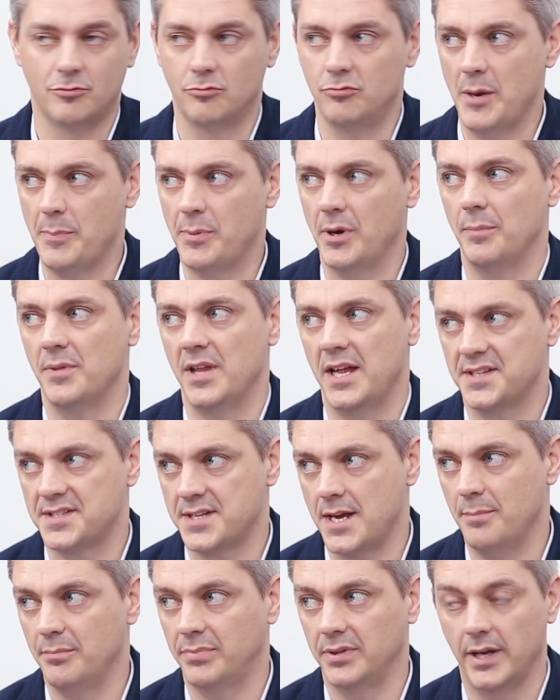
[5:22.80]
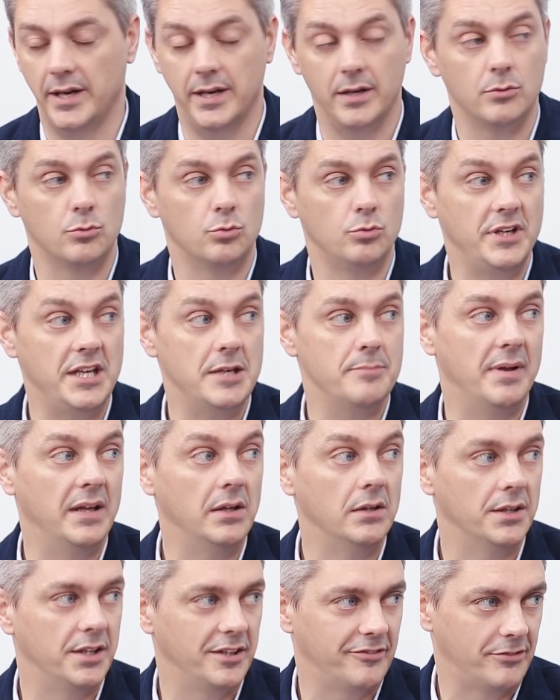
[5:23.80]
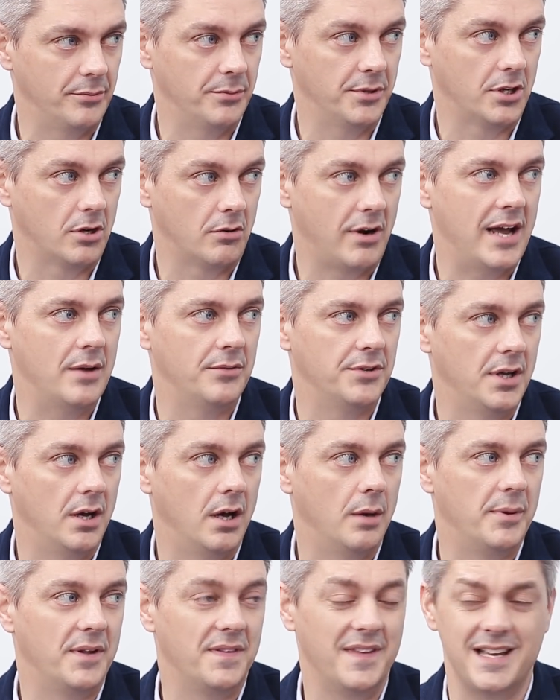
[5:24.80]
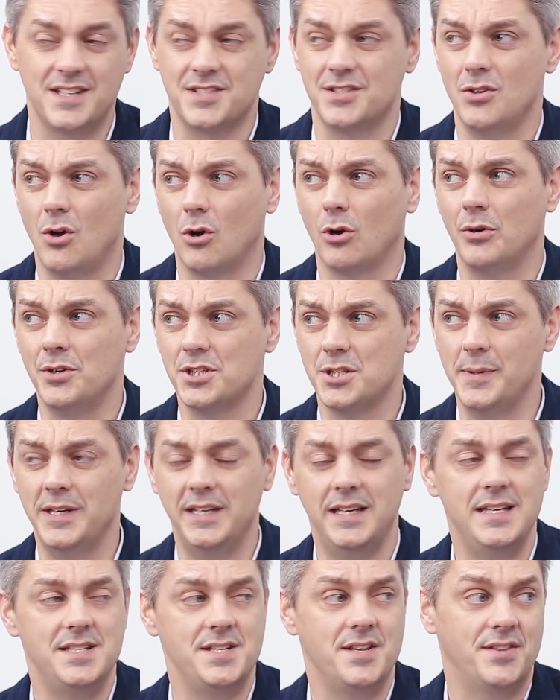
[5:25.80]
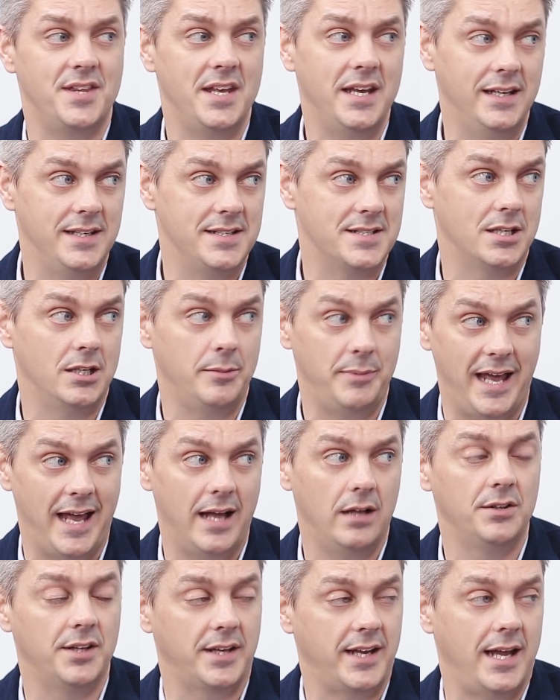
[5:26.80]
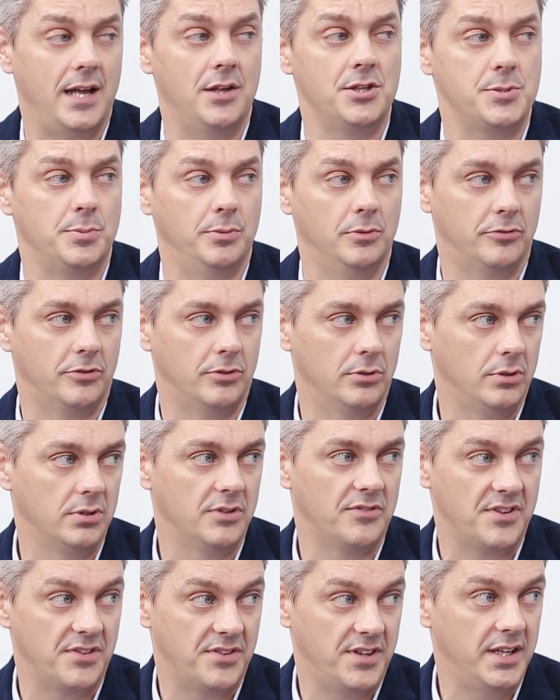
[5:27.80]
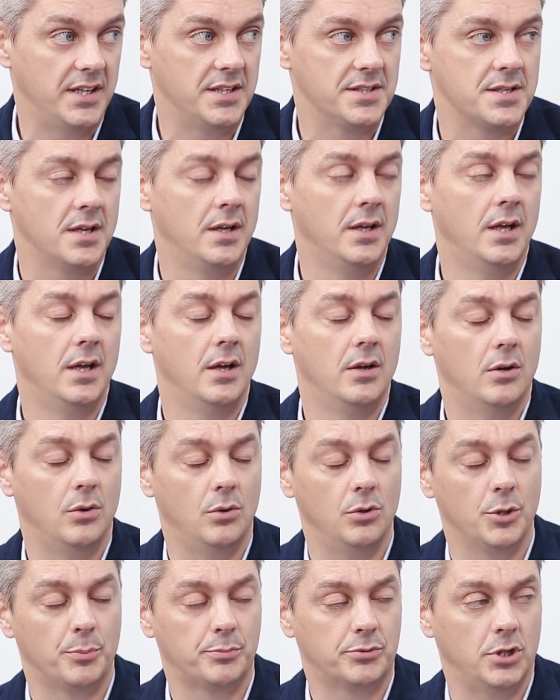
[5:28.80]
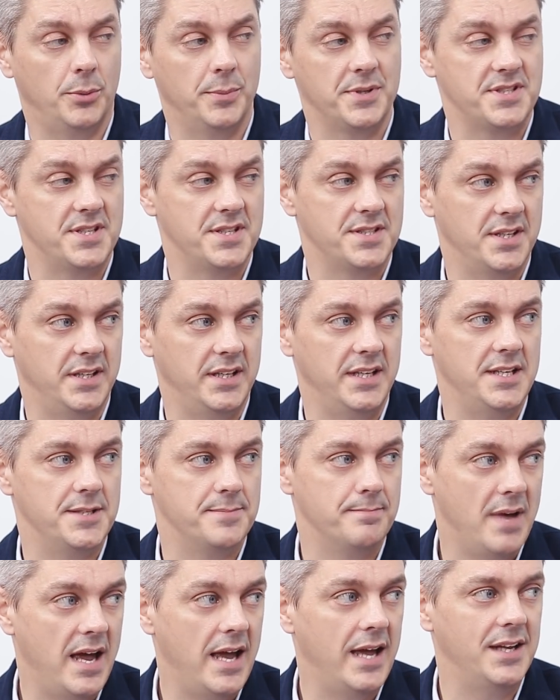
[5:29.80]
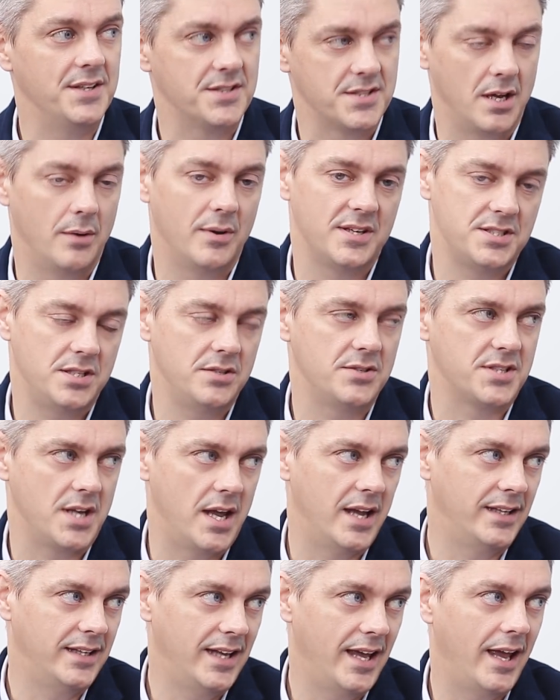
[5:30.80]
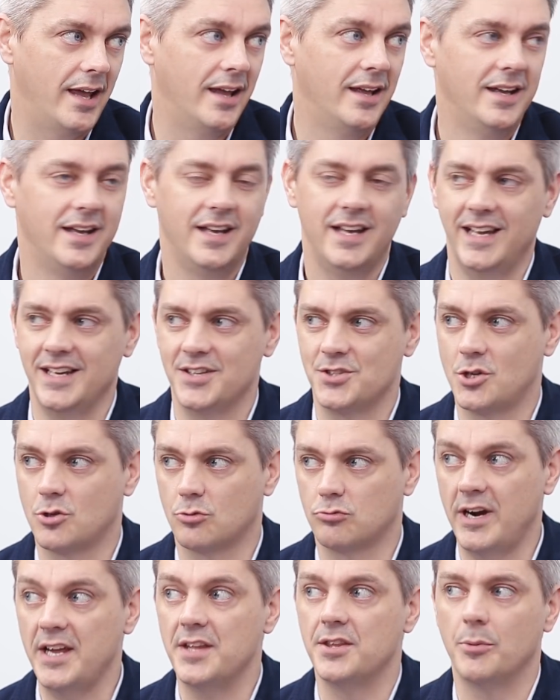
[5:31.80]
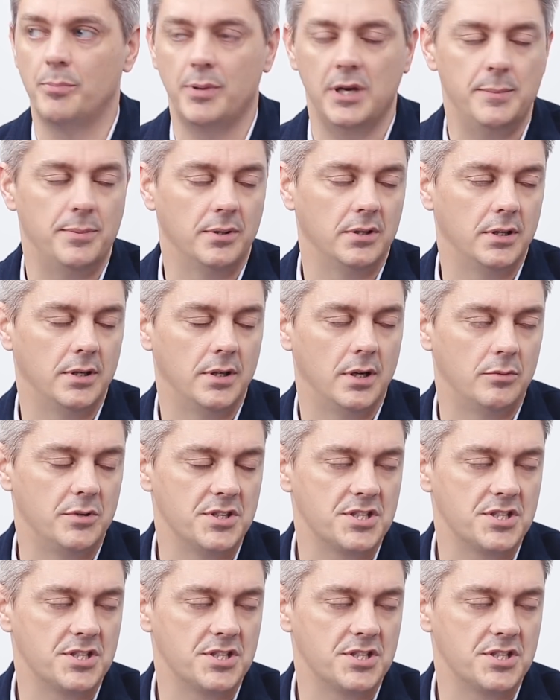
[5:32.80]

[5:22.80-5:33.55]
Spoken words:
of rip up that template and rebuild it from the ground up. And that's not going to be an easy thing, and he's going to be held accountable for all of the things, all the promises that he's made. So as you say, yeah, it's great that people are